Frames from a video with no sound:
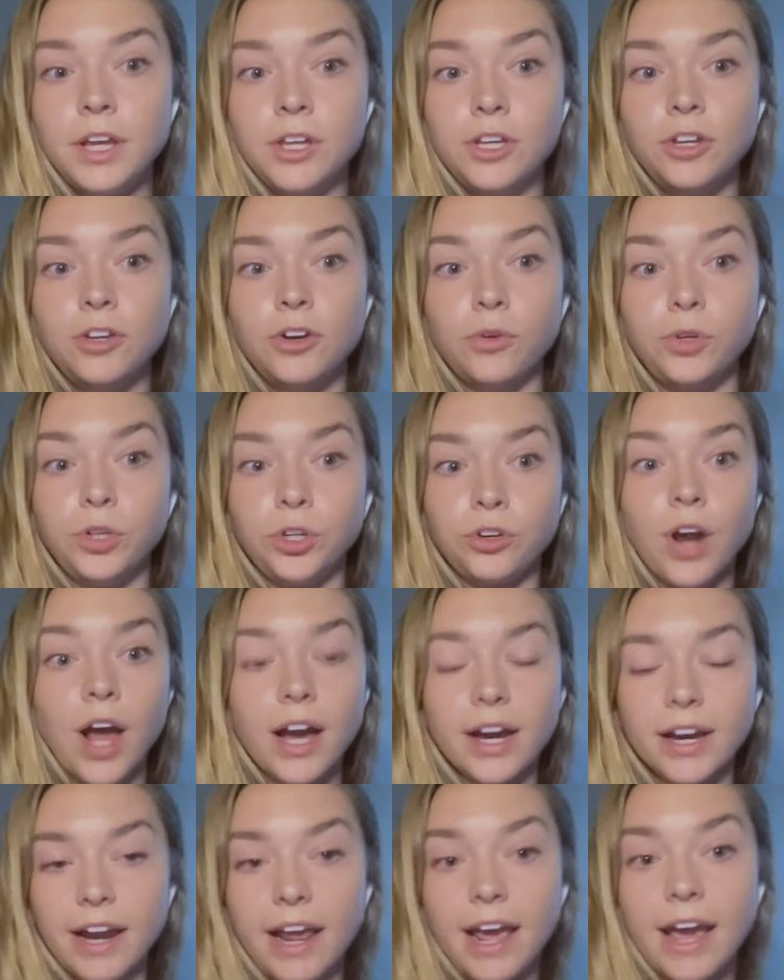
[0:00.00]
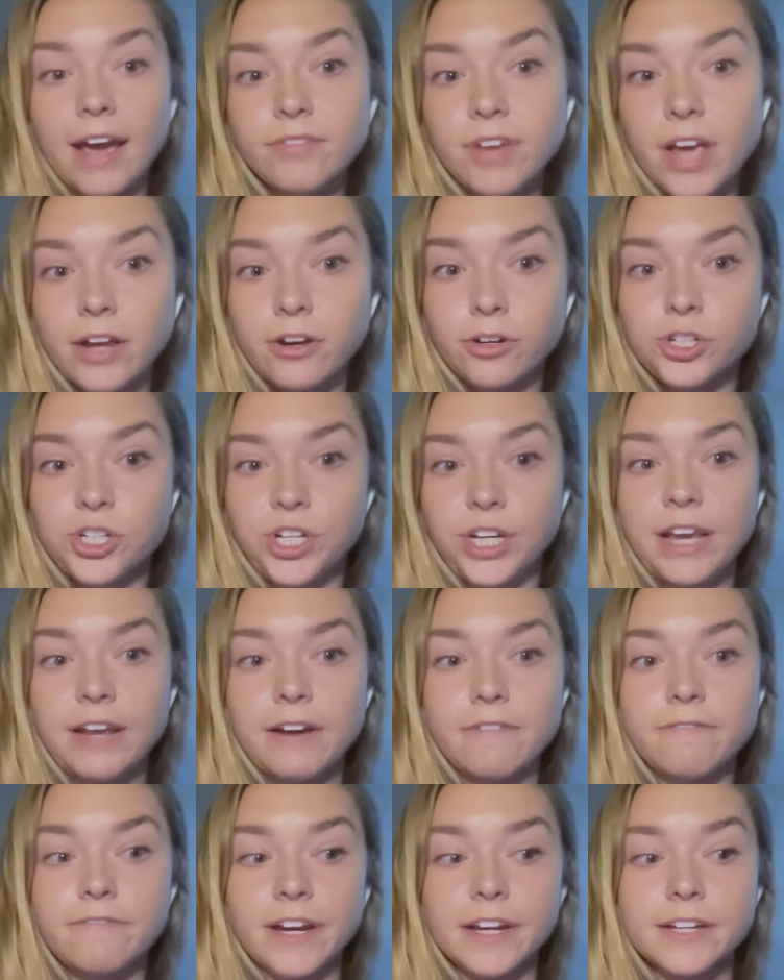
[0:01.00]
You know, you're not going to have energy. It
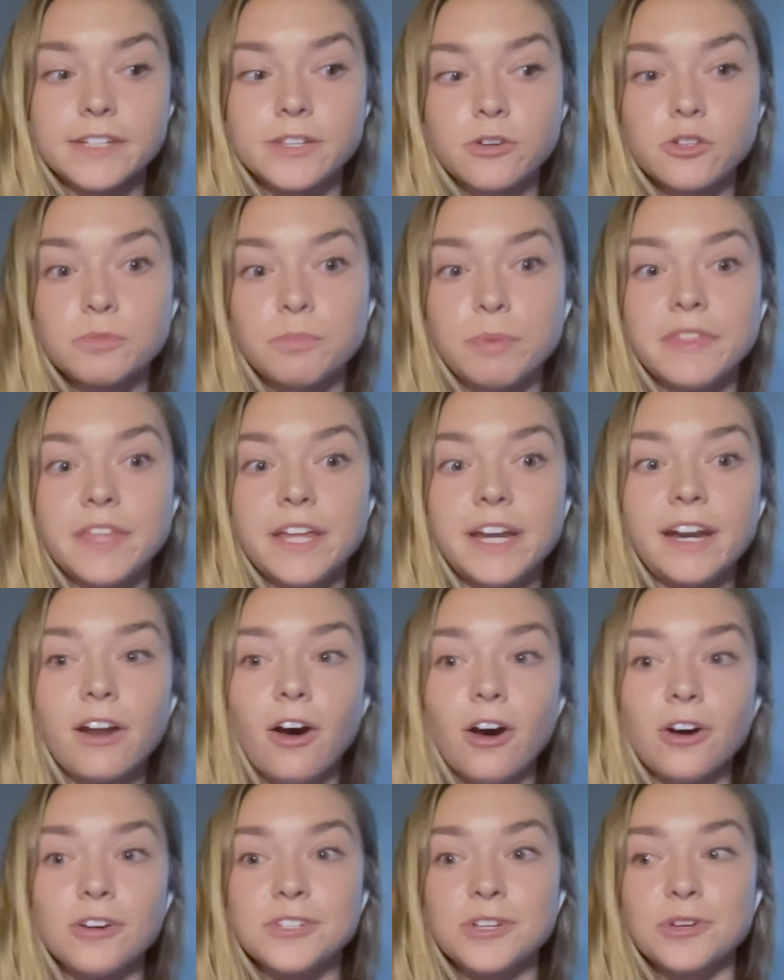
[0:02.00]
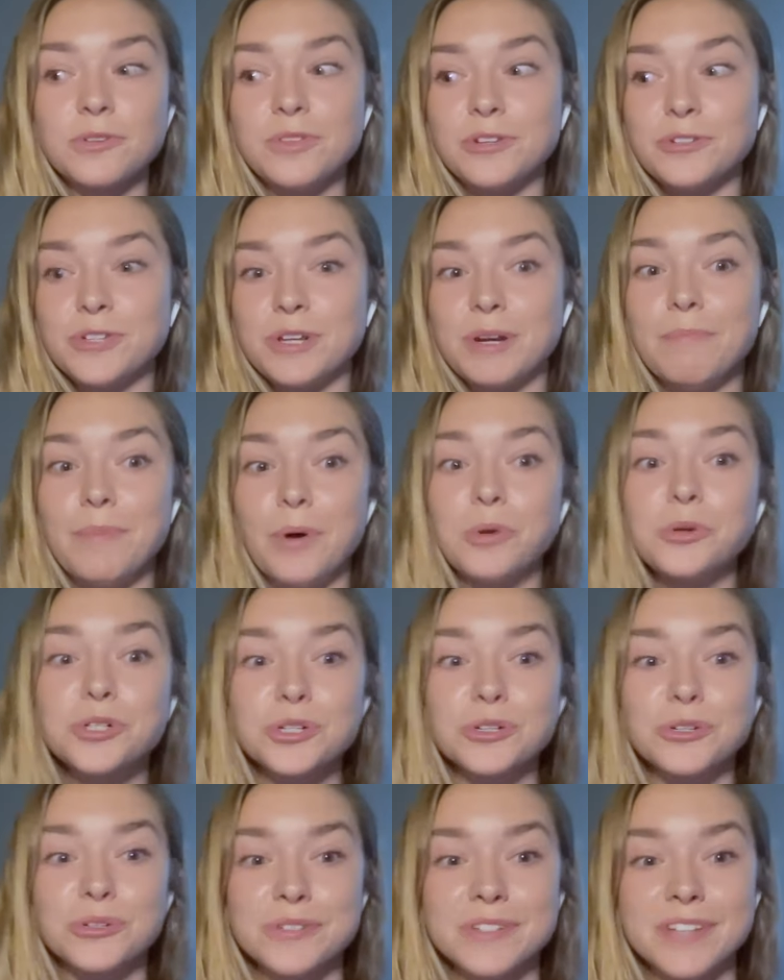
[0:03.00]
affects those. But then it also, there's an
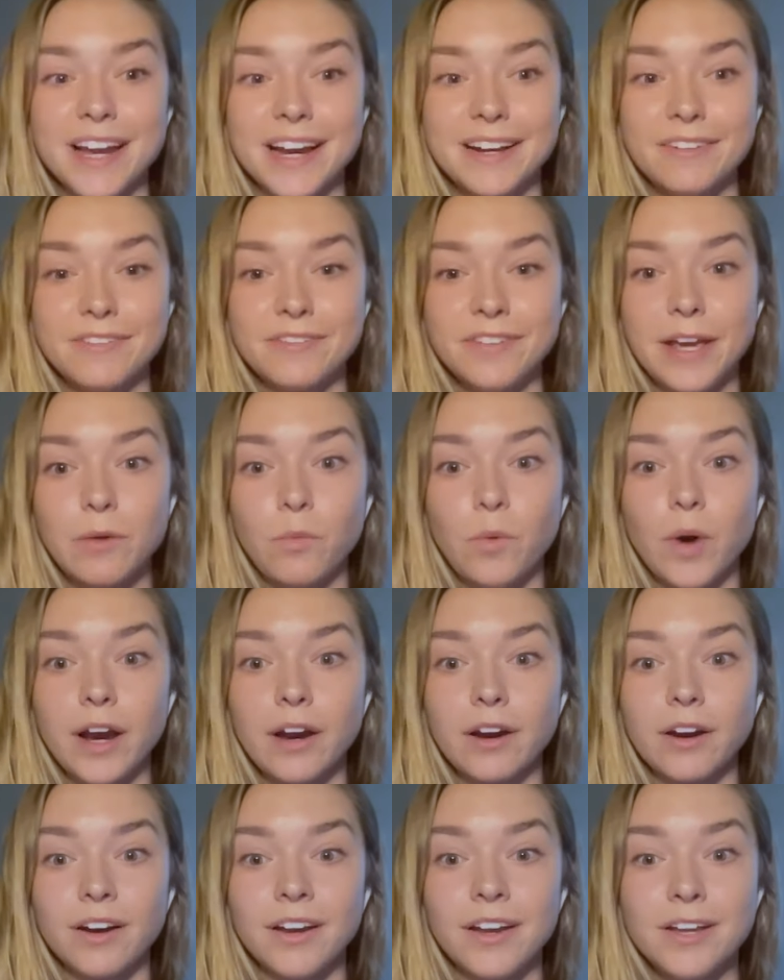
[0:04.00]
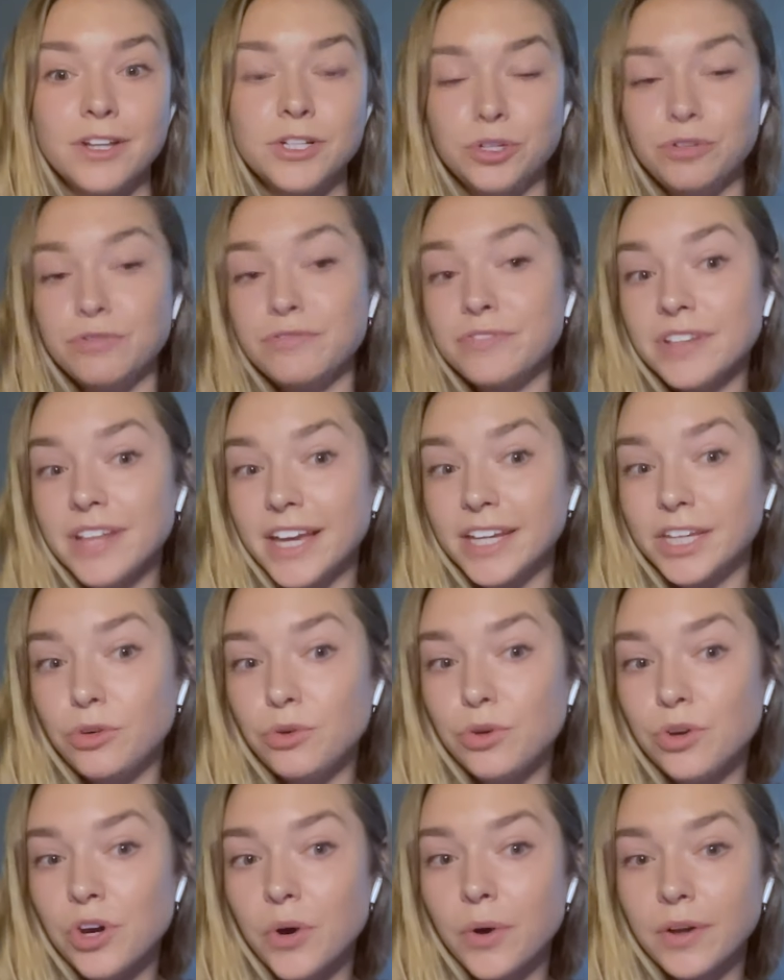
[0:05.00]
emotional side of it, where do you feel like
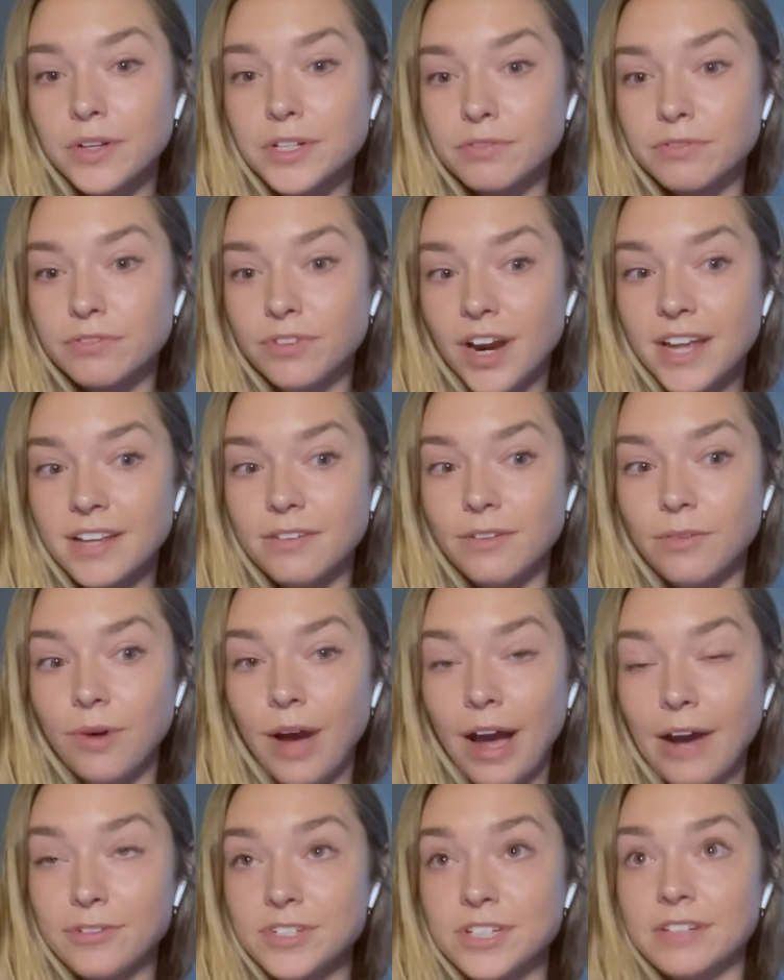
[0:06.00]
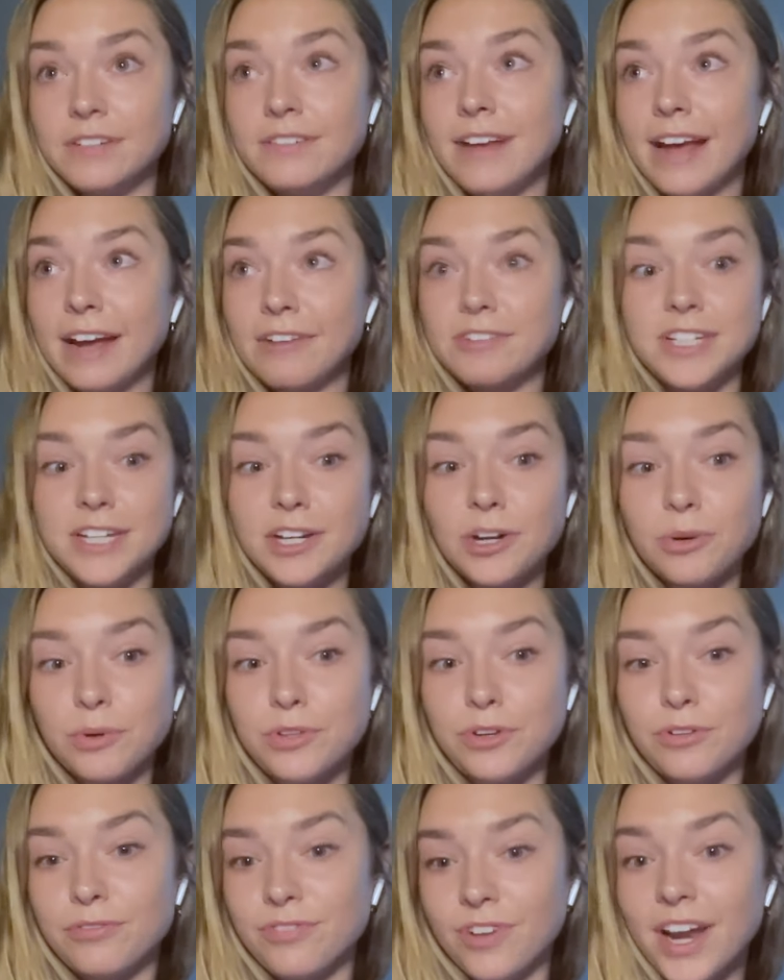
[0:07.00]
you can go out to friend, out to out to dinner
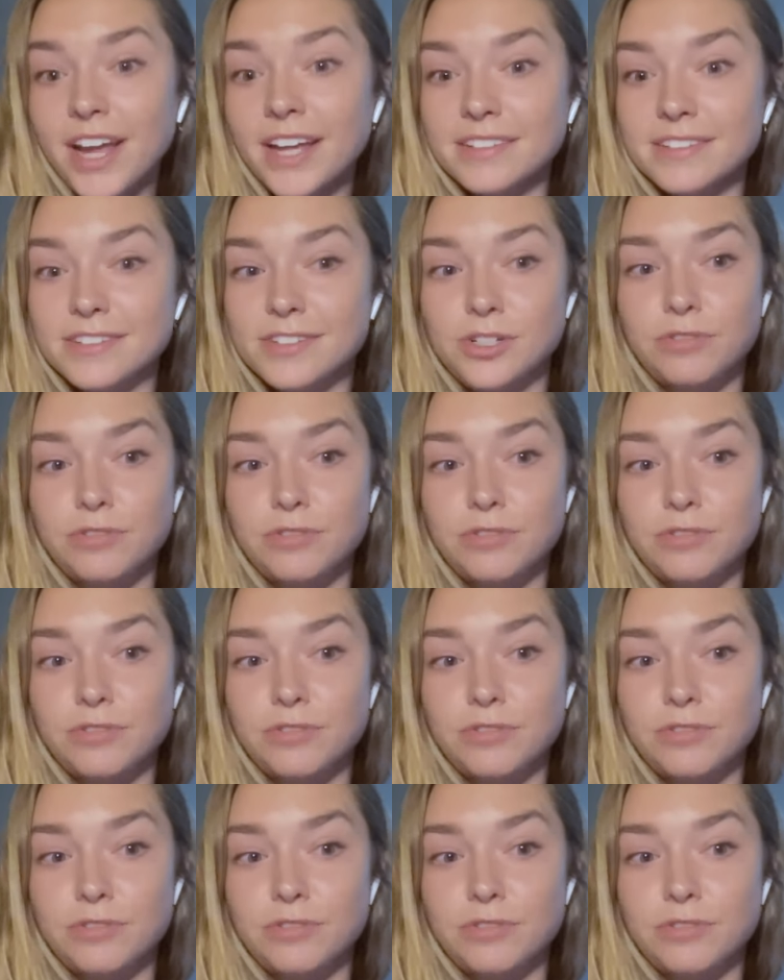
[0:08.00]
with your friends?